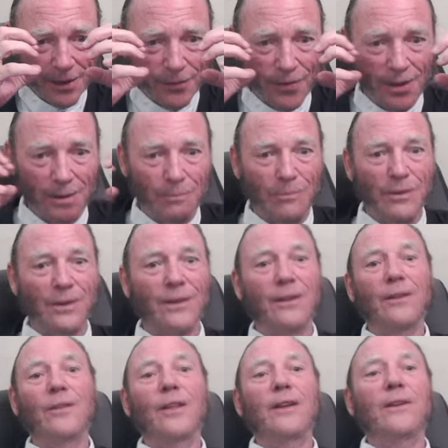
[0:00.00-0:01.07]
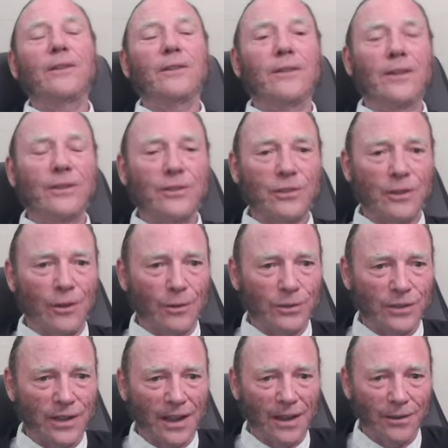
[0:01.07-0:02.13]
and then it slows
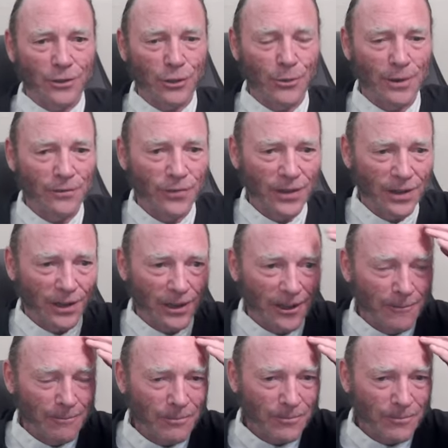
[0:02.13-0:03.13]
down to infinity.